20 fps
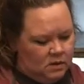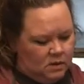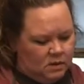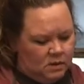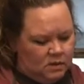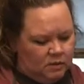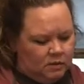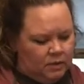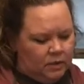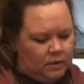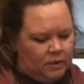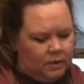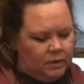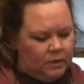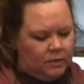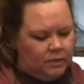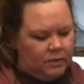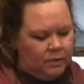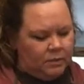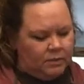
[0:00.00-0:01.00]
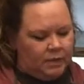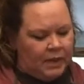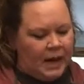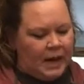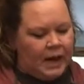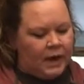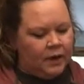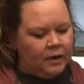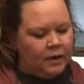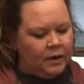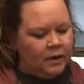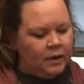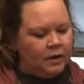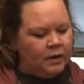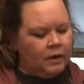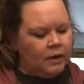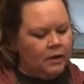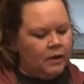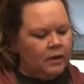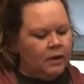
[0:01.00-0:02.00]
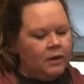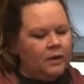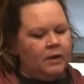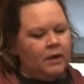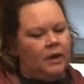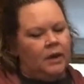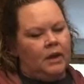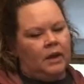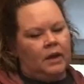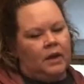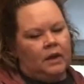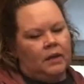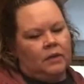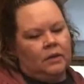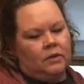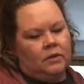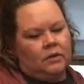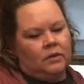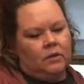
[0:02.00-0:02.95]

Remember, your pattern and